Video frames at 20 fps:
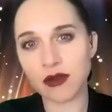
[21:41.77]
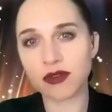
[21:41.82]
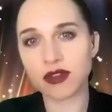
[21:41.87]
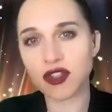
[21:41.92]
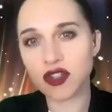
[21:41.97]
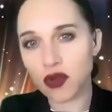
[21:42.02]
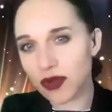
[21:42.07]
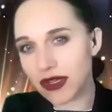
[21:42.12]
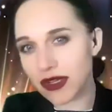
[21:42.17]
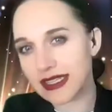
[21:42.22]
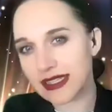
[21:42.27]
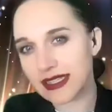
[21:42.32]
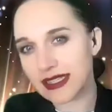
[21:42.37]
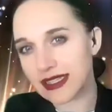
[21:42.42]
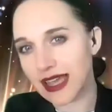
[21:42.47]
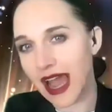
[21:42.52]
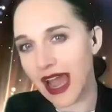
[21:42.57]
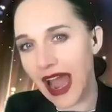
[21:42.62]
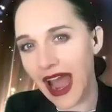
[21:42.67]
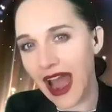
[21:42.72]
was so easy
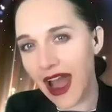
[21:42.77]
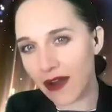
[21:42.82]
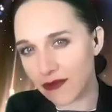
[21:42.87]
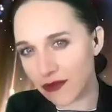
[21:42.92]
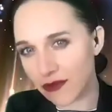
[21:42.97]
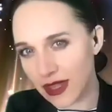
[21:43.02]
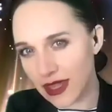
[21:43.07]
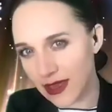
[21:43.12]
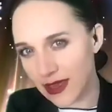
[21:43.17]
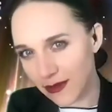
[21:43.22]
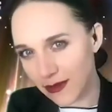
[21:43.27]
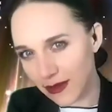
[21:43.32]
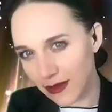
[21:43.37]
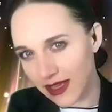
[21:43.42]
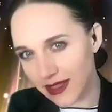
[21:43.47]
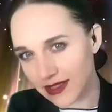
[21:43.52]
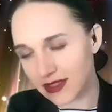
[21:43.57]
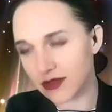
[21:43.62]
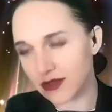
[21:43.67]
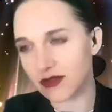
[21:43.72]
to have with him
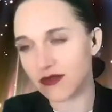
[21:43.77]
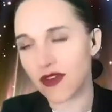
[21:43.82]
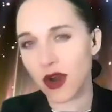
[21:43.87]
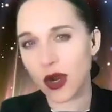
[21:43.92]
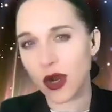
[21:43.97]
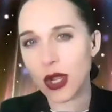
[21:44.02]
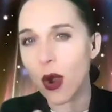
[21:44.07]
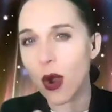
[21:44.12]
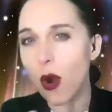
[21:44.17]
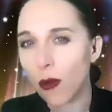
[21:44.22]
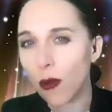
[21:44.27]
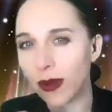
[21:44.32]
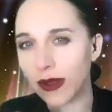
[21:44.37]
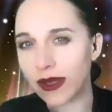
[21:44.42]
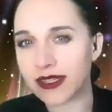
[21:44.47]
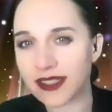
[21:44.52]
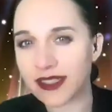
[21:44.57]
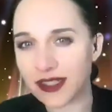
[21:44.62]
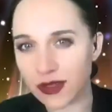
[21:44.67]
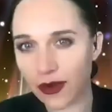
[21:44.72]
because he's very
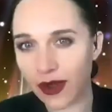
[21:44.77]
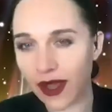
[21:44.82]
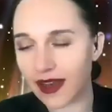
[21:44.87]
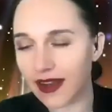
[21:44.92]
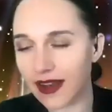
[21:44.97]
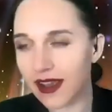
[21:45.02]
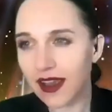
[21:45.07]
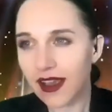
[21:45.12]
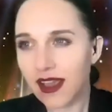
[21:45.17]
open to it